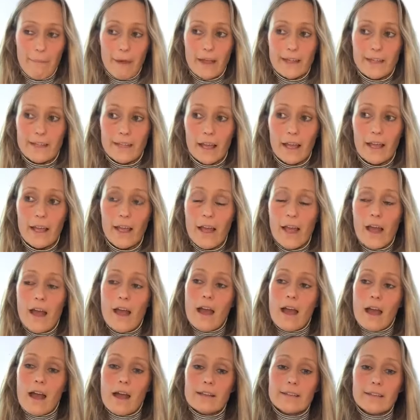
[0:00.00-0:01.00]
better.
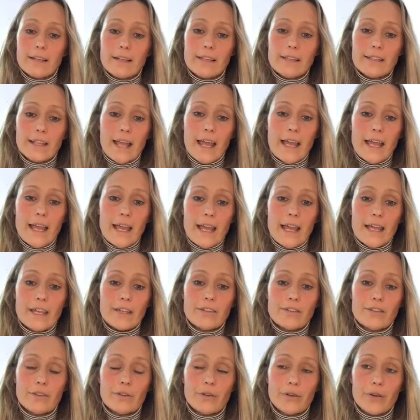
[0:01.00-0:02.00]
As I say,
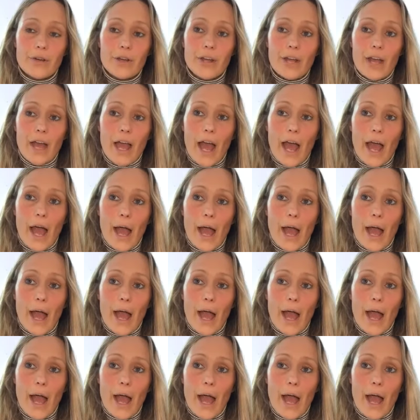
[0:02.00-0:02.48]
it took